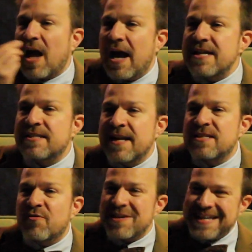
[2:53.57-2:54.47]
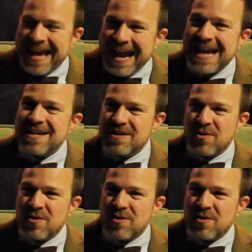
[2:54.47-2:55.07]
I'd say it's a very candied